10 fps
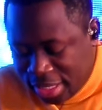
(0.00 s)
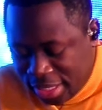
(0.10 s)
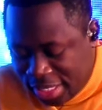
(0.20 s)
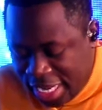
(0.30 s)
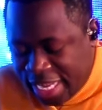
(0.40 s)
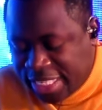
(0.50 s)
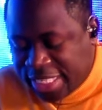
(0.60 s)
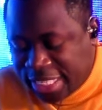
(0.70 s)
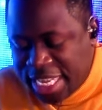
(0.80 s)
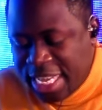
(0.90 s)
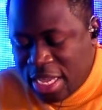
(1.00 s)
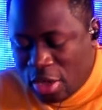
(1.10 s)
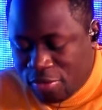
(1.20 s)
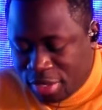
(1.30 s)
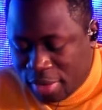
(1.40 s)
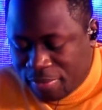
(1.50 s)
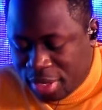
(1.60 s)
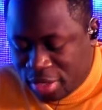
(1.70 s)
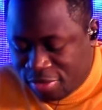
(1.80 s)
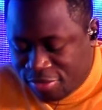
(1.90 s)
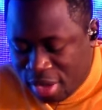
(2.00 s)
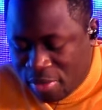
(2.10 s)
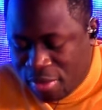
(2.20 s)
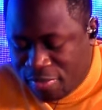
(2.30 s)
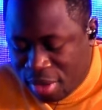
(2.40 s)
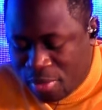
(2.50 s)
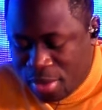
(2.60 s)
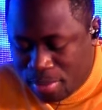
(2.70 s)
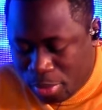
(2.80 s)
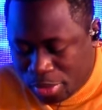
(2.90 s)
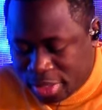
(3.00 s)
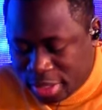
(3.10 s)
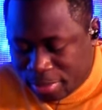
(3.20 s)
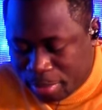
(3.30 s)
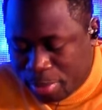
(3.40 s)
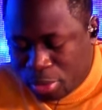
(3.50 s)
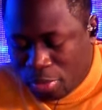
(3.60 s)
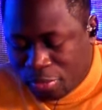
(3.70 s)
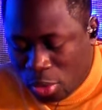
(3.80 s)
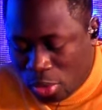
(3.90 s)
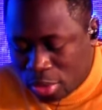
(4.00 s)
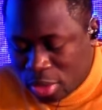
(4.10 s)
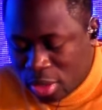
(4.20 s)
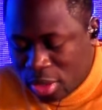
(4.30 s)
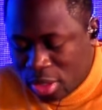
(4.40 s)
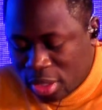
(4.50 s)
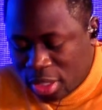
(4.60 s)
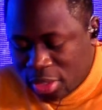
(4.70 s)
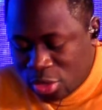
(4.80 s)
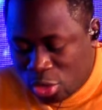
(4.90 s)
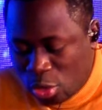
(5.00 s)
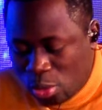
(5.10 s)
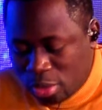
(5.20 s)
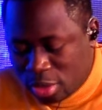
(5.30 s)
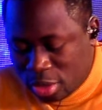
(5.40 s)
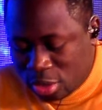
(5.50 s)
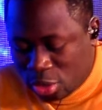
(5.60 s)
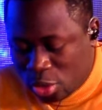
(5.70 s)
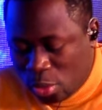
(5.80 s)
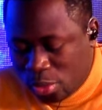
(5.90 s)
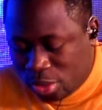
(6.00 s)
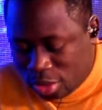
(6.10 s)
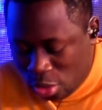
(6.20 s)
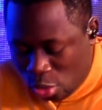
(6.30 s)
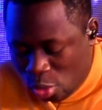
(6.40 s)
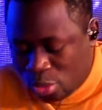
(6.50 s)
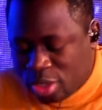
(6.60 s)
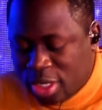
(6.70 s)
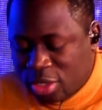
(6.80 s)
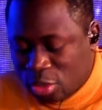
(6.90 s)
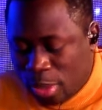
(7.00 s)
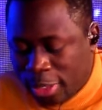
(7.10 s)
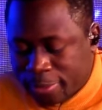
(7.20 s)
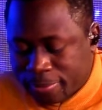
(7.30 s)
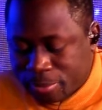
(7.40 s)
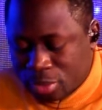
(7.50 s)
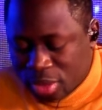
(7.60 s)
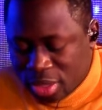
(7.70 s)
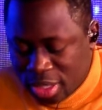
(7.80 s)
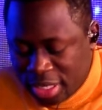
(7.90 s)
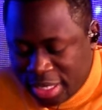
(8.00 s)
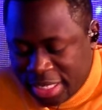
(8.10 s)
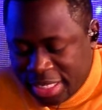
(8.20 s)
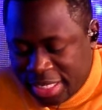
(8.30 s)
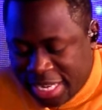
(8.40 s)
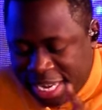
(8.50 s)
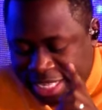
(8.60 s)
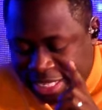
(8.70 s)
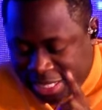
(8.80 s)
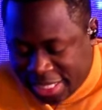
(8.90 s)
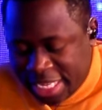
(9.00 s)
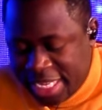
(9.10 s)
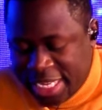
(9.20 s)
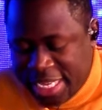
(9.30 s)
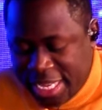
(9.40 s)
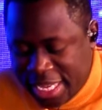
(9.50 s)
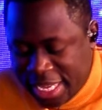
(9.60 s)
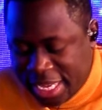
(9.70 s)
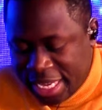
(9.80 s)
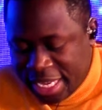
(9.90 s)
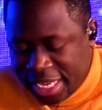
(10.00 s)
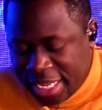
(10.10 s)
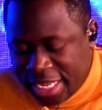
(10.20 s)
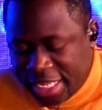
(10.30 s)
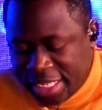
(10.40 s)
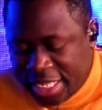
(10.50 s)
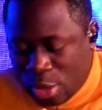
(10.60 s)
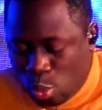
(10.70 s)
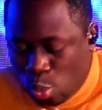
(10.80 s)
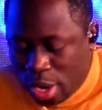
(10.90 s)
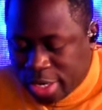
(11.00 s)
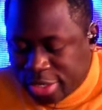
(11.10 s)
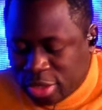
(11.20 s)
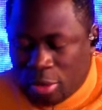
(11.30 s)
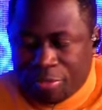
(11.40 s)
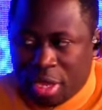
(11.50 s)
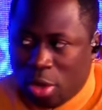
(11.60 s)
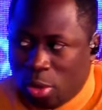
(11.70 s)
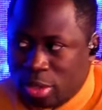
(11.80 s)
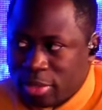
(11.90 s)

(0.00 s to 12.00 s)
"They see," observe this, very, very important, people of God. Don't lose this one. "They see the works of the Lord."